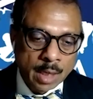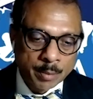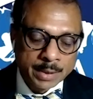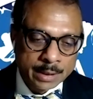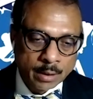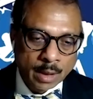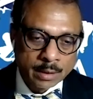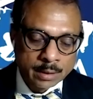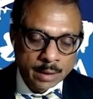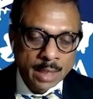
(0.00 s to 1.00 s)
update all
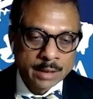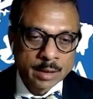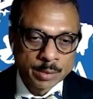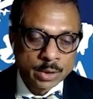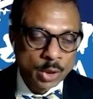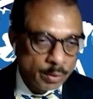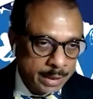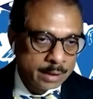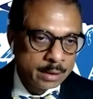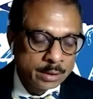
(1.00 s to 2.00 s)
the knowledge about
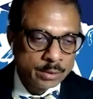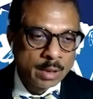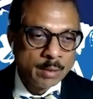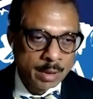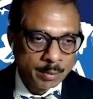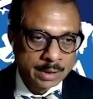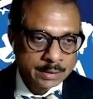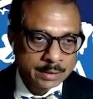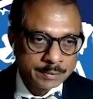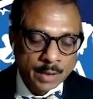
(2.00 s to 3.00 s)
COVID to our
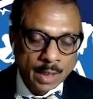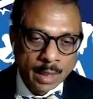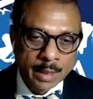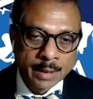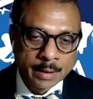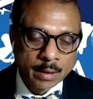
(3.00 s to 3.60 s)
members. And